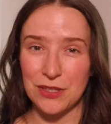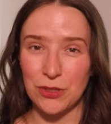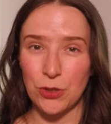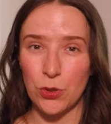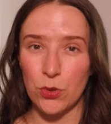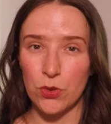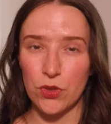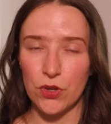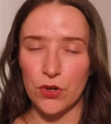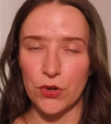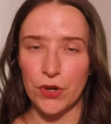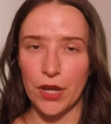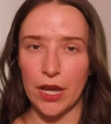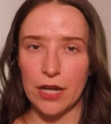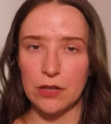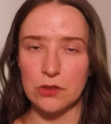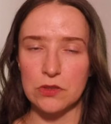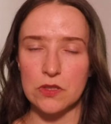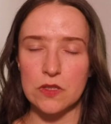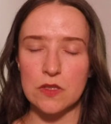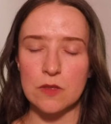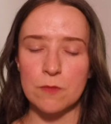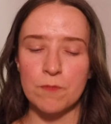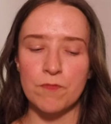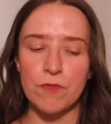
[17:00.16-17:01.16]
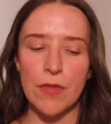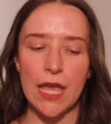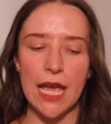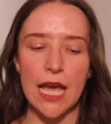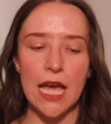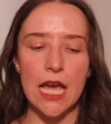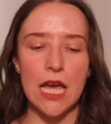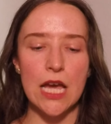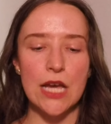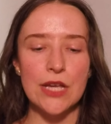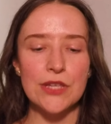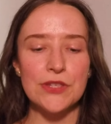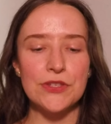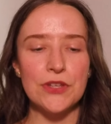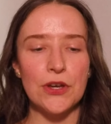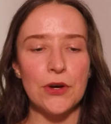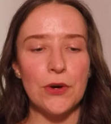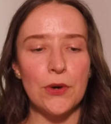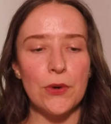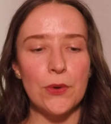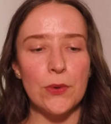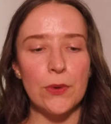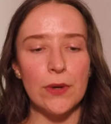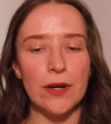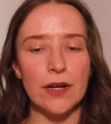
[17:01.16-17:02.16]
your third house.
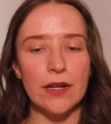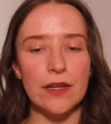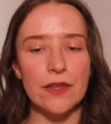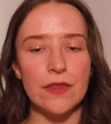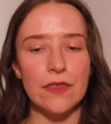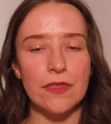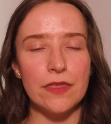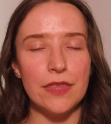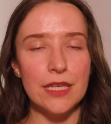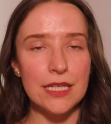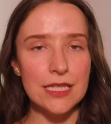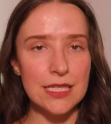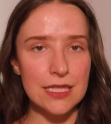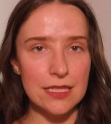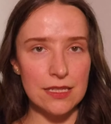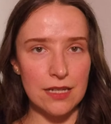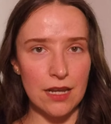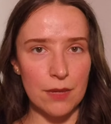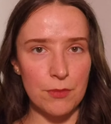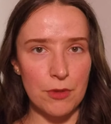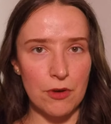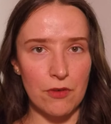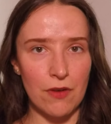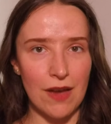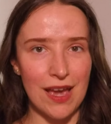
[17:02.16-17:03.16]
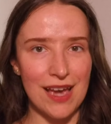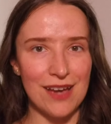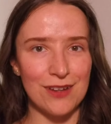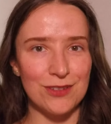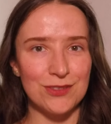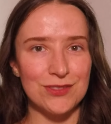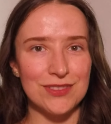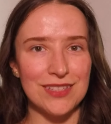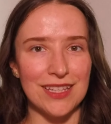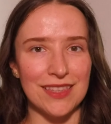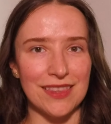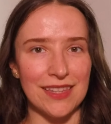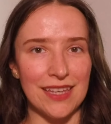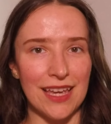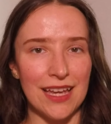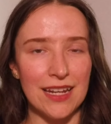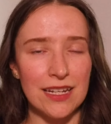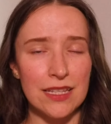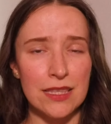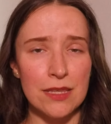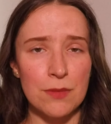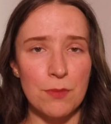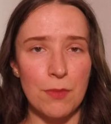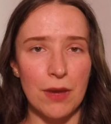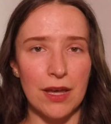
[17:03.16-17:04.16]
So this time around, at the end
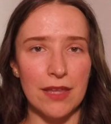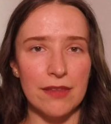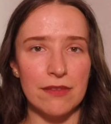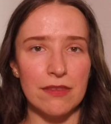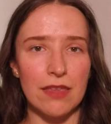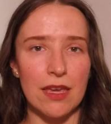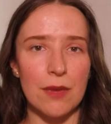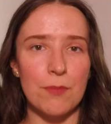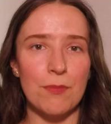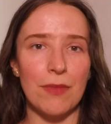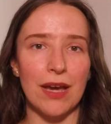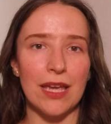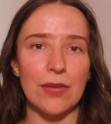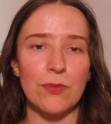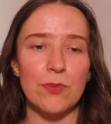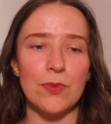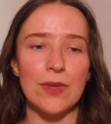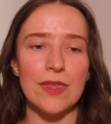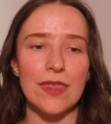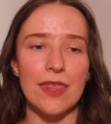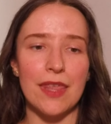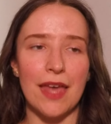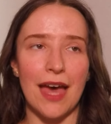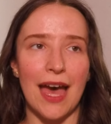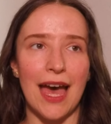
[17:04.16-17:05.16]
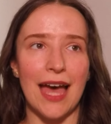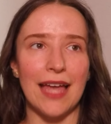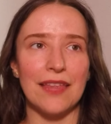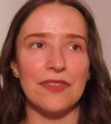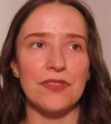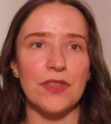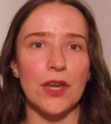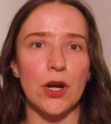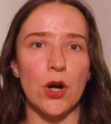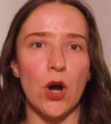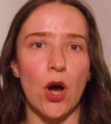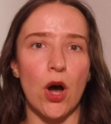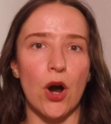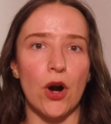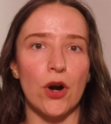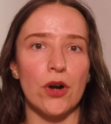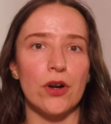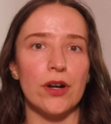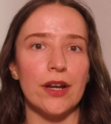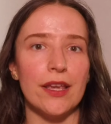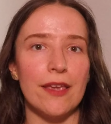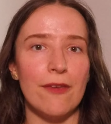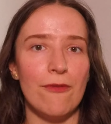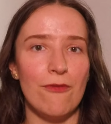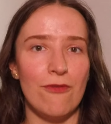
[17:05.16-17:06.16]
of the month, it might be that there
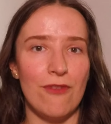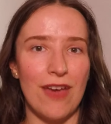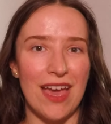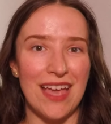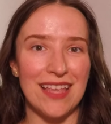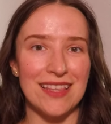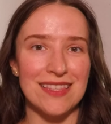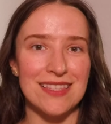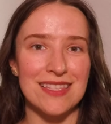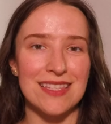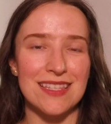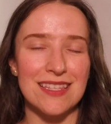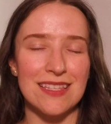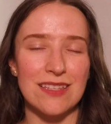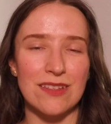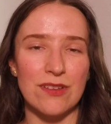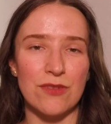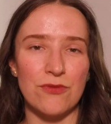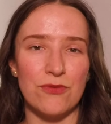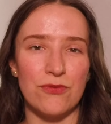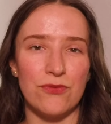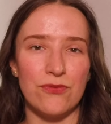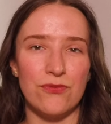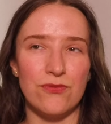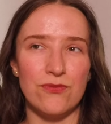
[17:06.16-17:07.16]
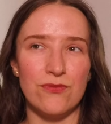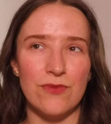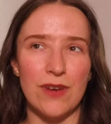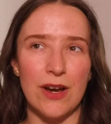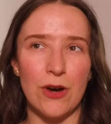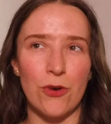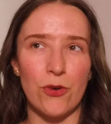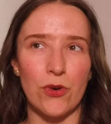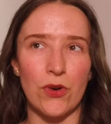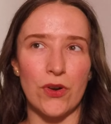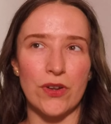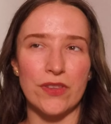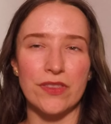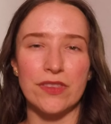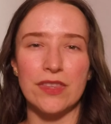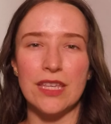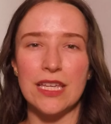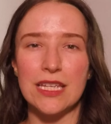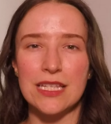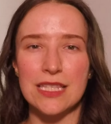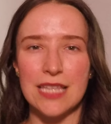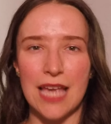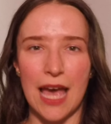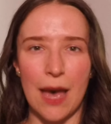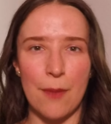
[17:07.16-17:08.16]
are events or
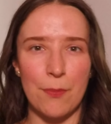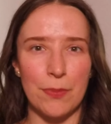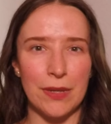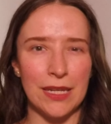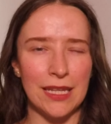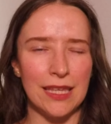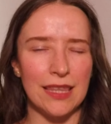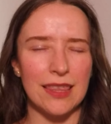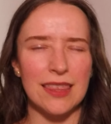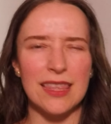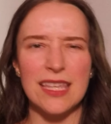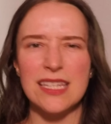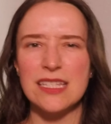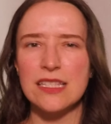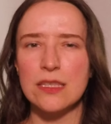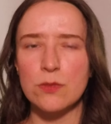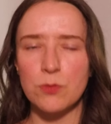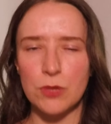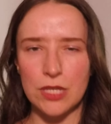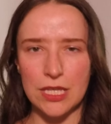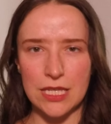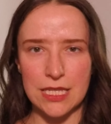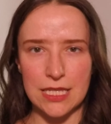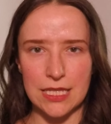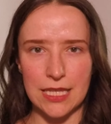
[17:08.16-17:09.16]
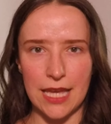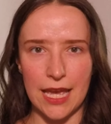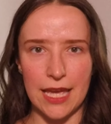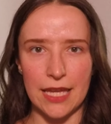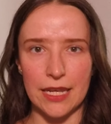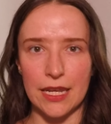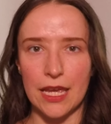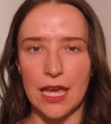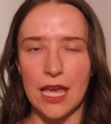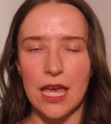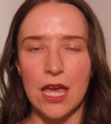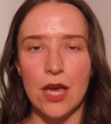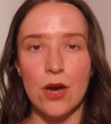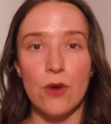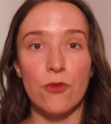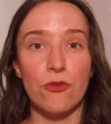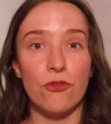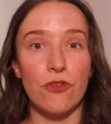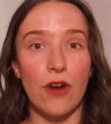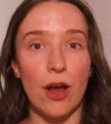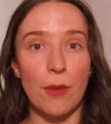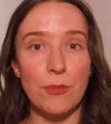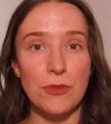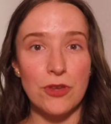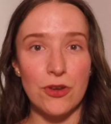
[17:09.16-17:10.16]
things happening, things being said
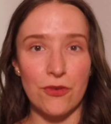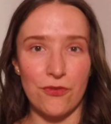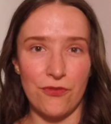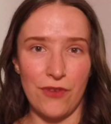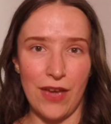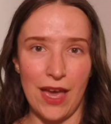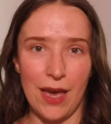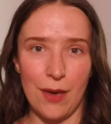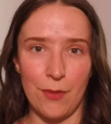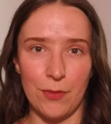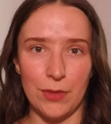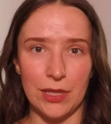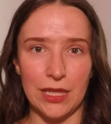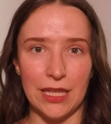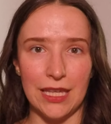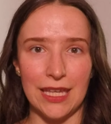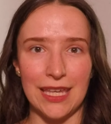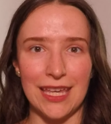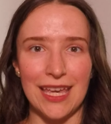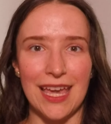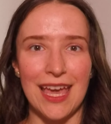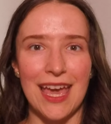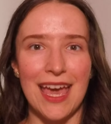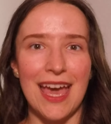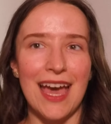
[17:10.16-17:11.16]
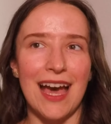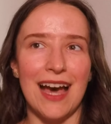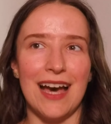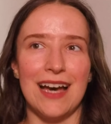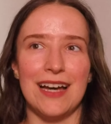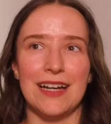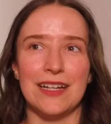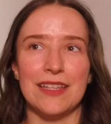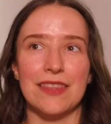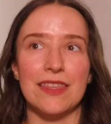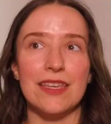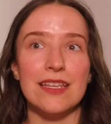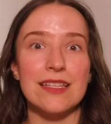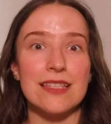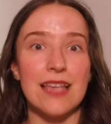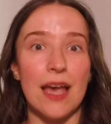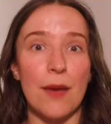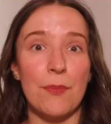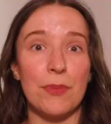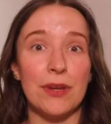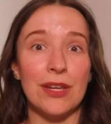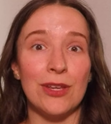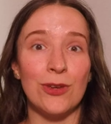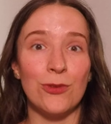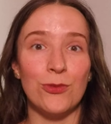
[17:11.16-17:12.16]
from your family, uh, things
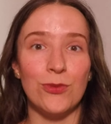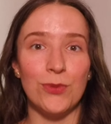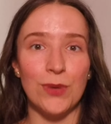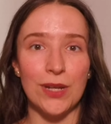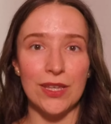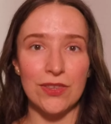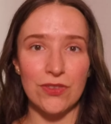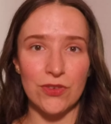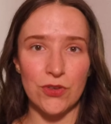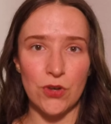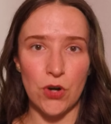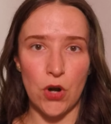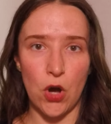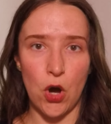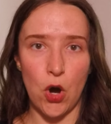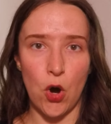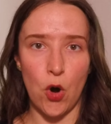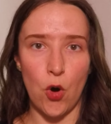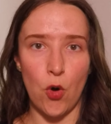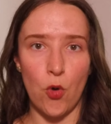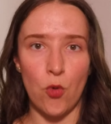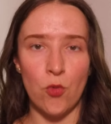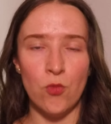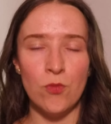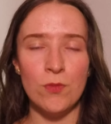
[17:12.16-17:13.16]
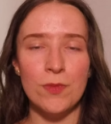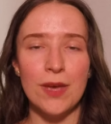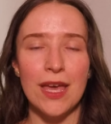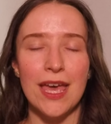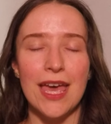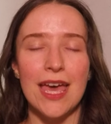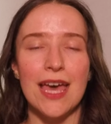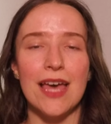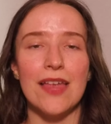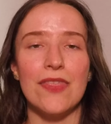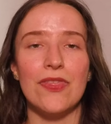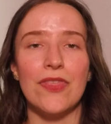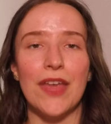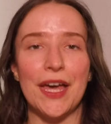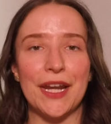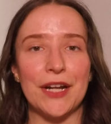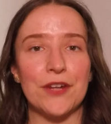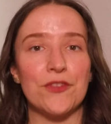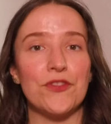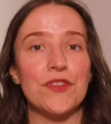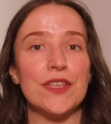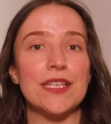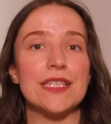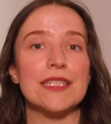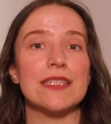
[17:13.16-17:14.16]
happening with your home that are
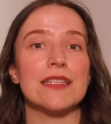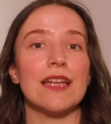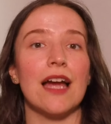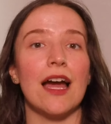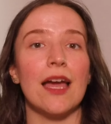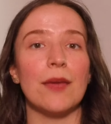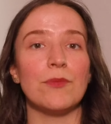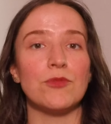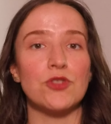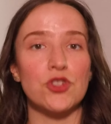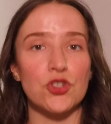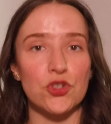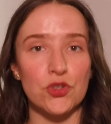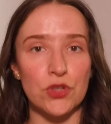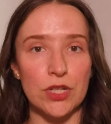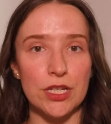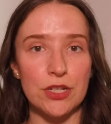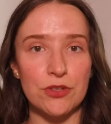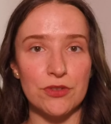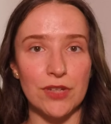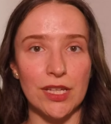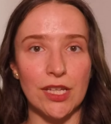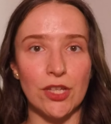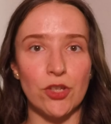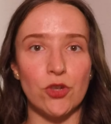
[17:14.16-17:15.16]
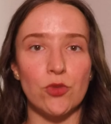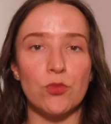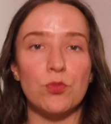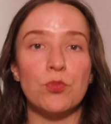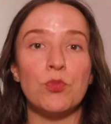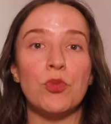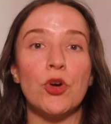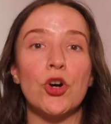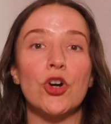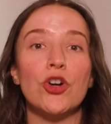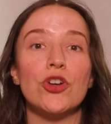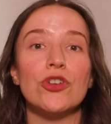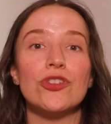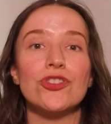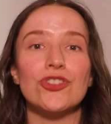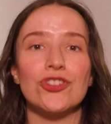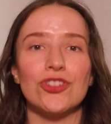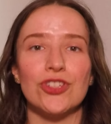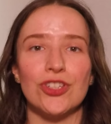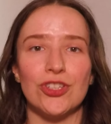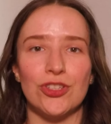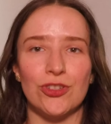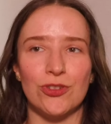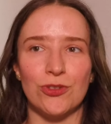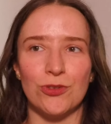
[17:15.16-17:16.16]
this time triggering you,
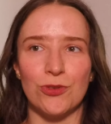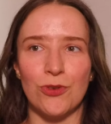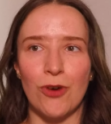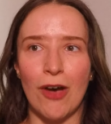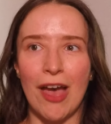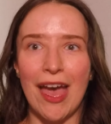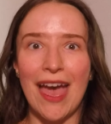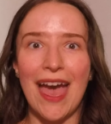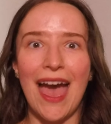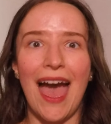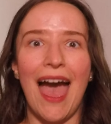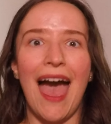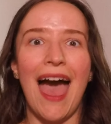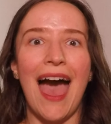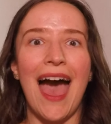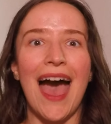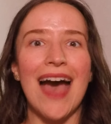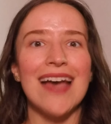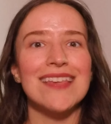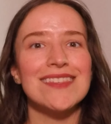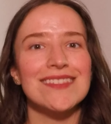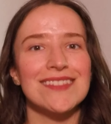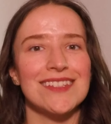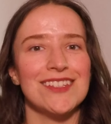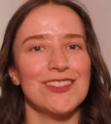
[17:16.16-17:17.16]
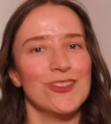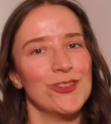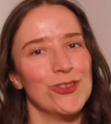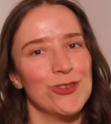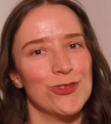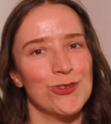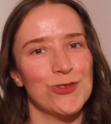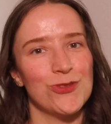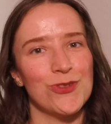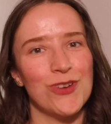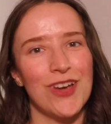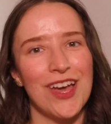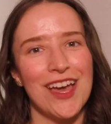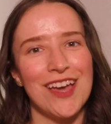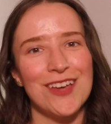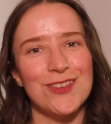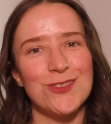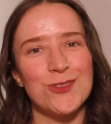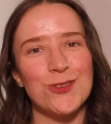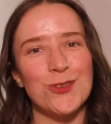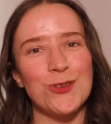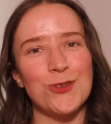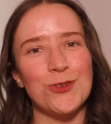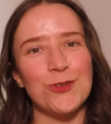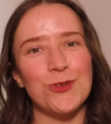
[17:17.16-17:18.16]
pushing you, asking you
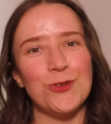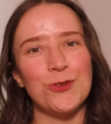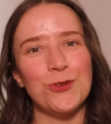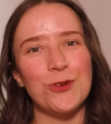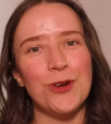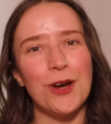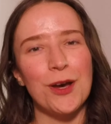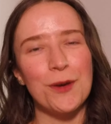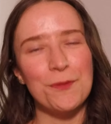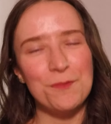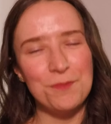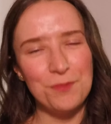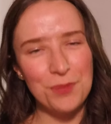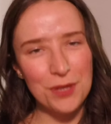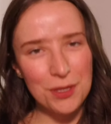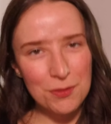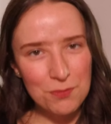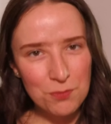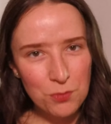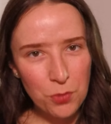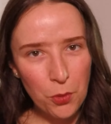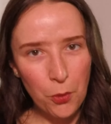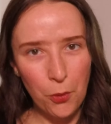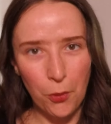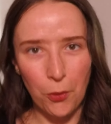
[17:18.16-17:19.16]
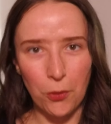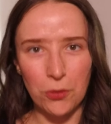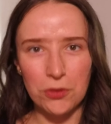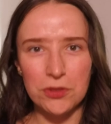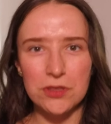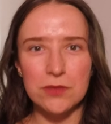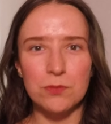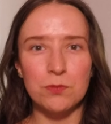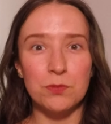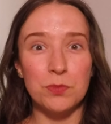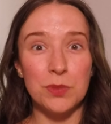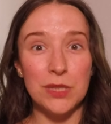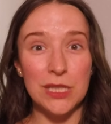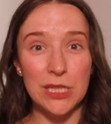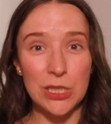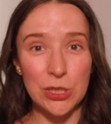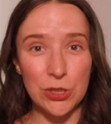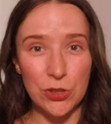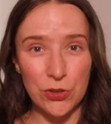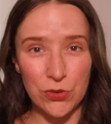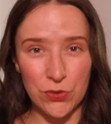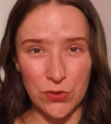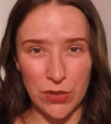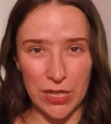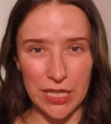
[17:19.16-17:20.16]
to be bold, be
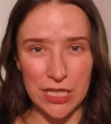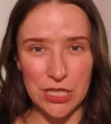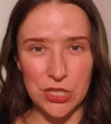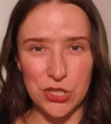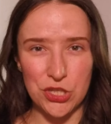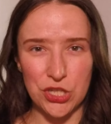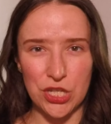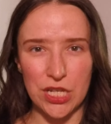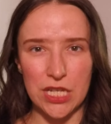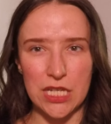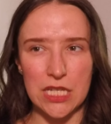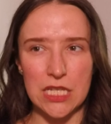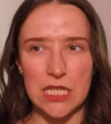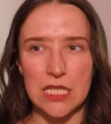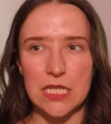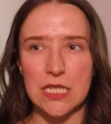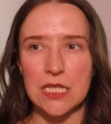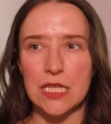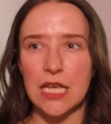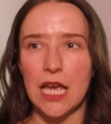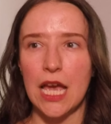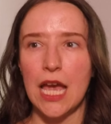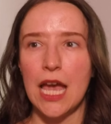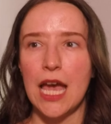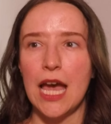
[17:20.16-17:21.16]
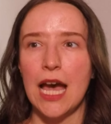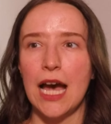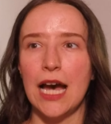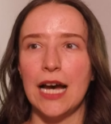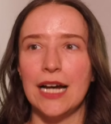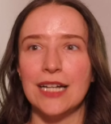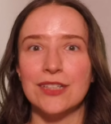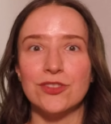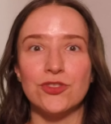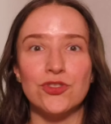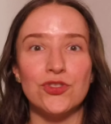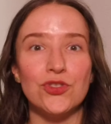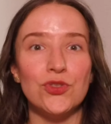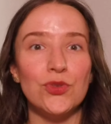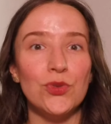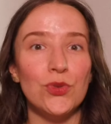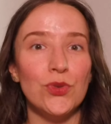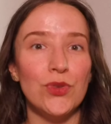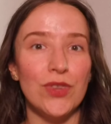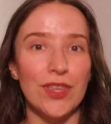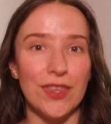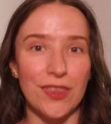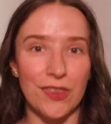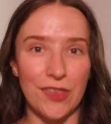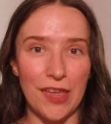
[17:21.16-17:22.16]
courageous, uh, do
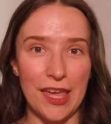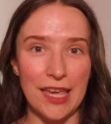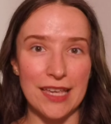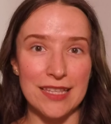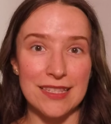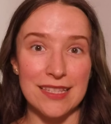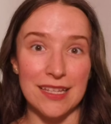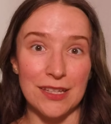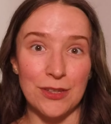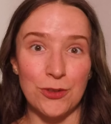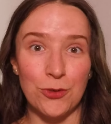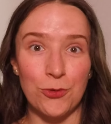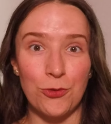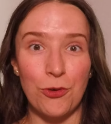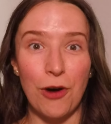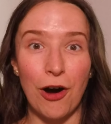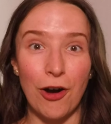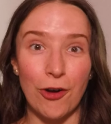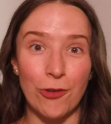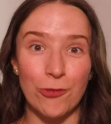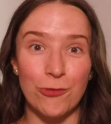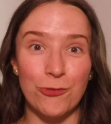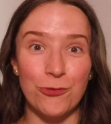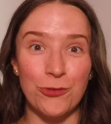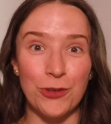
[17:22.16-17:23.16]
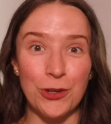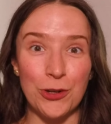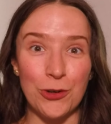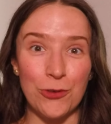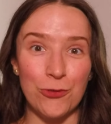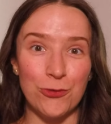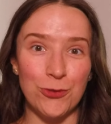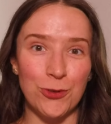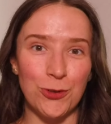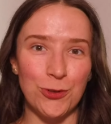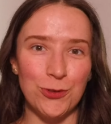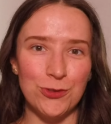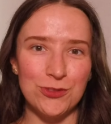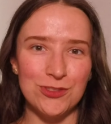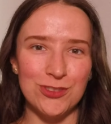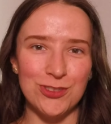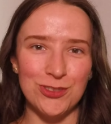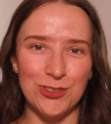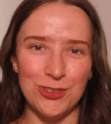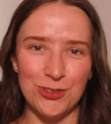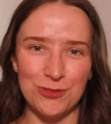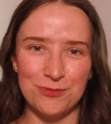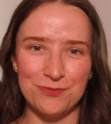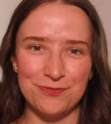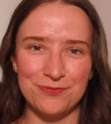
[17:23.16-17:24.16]
the things that you are fearful to
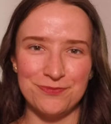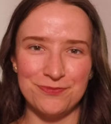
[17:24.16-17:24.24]
do.